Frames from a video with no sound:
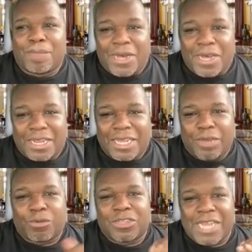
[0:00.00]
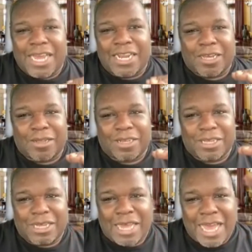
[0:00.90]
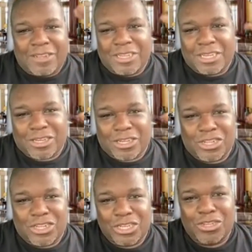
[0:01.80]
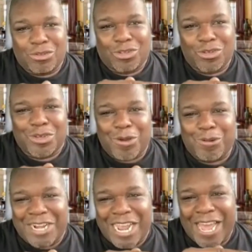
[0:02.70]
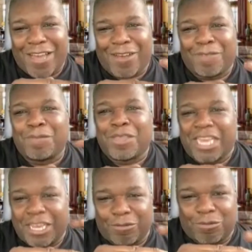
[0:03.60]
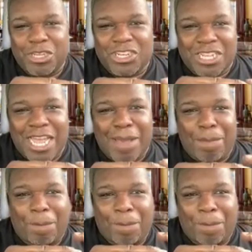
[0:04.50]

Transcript: But it was as it continued to go down, it reached that